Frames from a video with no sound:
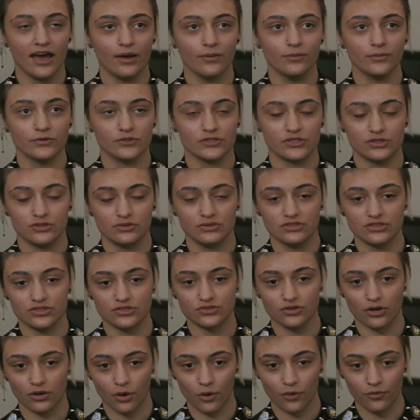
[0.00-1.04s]
How most students
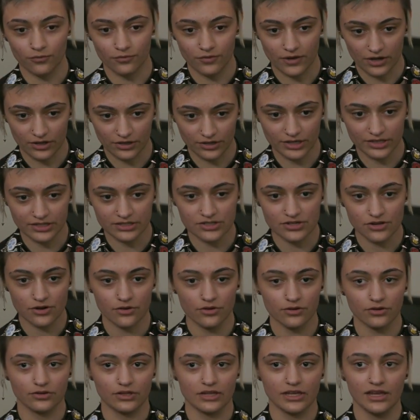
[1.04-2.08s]
struggle very
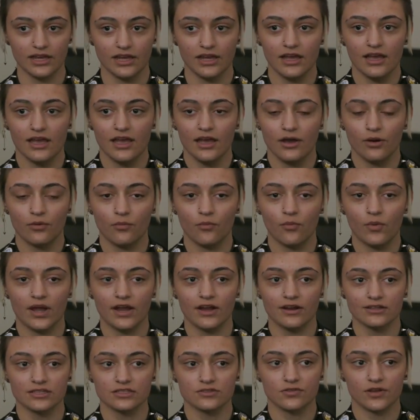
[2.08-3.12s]
internally,
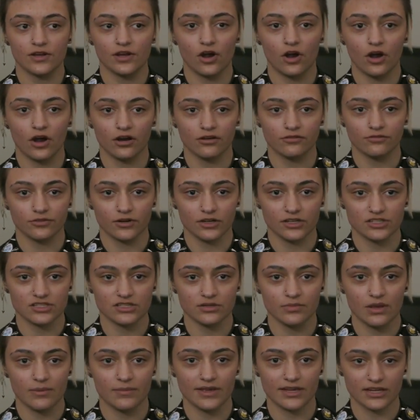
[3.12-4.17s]
where it's very hard for us
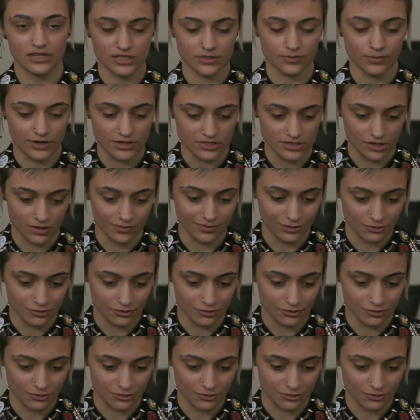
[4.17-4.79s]
to maybe express our